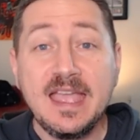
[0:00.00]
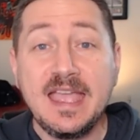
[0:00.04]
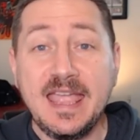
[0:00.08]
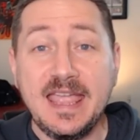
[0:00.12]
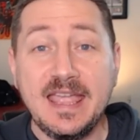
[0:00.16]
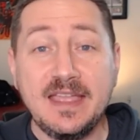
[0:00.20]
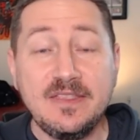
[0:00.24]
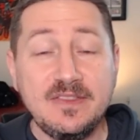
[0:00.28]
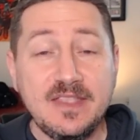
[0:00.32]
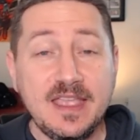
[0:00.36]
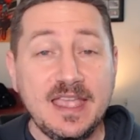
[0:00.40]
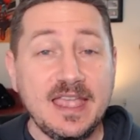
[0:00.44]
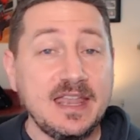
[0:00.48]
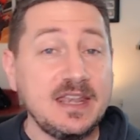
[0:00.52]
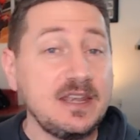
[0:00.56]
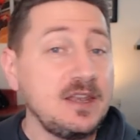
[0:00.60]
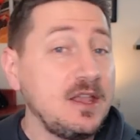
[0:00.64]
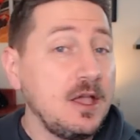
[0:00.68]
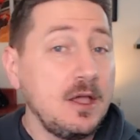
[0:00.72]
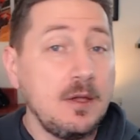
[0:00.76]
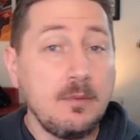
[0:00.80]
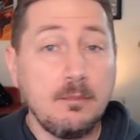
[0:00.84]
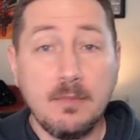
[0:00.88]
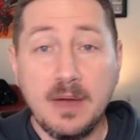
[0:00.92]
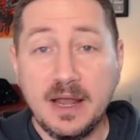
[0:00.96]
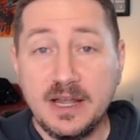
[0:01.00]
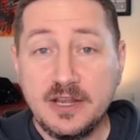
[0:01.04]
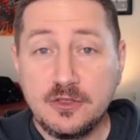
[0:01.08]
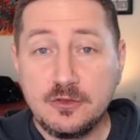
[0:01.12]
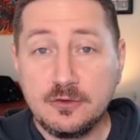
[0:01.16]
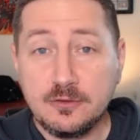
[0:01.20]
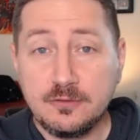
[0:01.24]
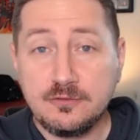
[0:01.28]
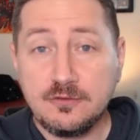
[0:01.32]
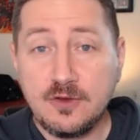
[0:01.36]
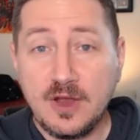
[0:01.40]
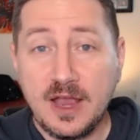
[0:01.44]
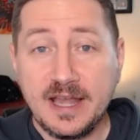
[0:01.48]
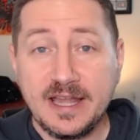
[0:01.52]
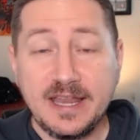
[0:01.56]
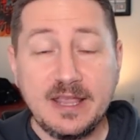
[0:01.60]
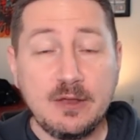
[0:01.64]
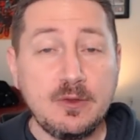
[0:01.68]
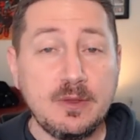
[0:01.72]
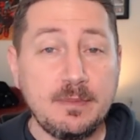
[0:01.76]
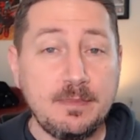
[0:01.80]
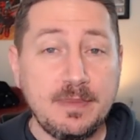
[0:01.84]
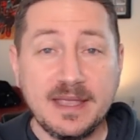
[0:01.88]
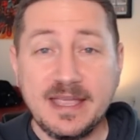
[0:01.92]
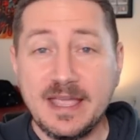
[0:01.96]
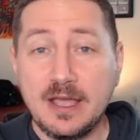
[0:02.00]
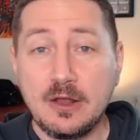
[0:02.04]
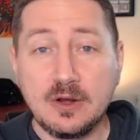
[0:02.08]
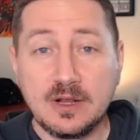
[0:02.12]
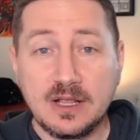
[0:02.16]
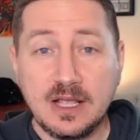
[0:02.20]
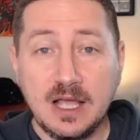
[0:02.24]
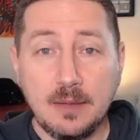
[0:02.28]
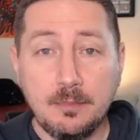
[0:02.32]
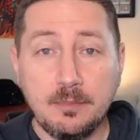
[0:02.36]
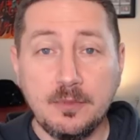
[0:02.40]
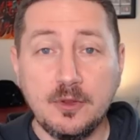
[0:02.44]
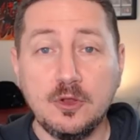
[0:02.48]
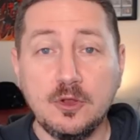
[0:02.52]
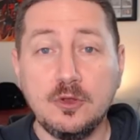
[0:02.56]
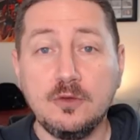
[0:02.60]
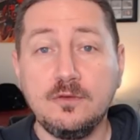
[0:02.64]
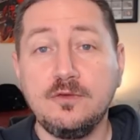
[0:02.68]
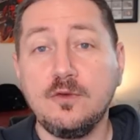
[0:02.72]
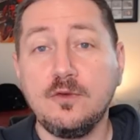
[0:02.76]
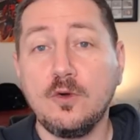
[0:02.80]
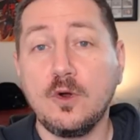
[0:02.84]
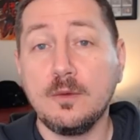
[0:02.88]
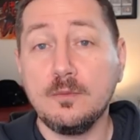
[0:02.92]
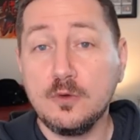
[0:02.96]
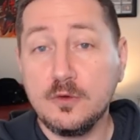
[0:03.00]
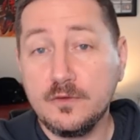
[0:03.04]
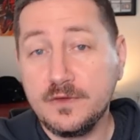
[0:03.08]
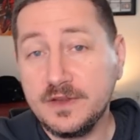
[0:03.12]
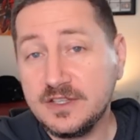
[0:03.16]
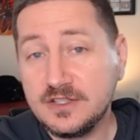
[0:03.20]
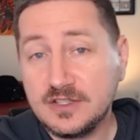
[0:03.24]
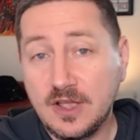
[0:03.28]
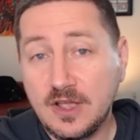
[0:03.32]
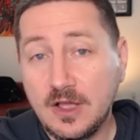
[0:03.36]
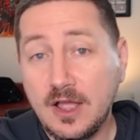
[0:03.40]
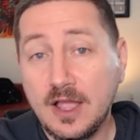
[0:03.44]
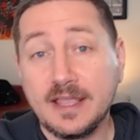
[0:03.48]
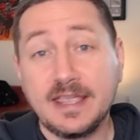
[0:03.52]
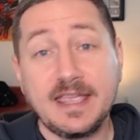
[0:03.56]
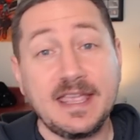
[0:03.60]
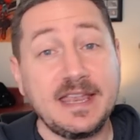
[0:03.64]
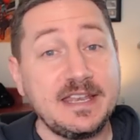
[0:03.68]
And then Monday through Friday, we pick out a couple for movie talk.